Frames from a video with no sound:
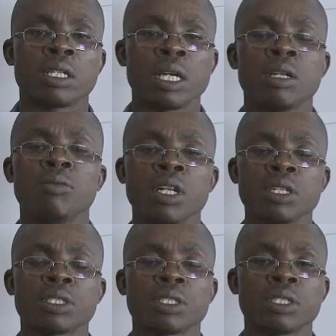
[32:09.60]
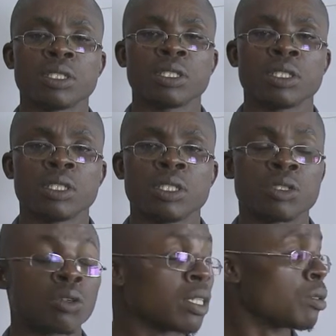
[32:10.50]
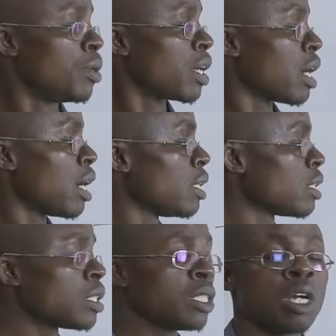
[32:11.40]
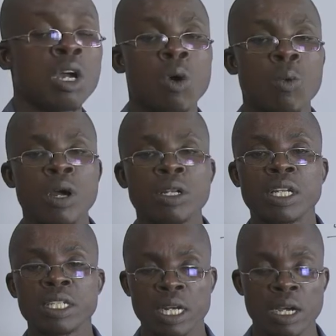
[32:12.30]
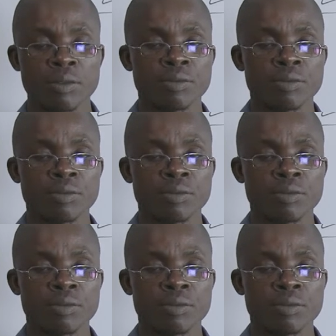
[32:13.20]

10 mils to as big as 1 liter.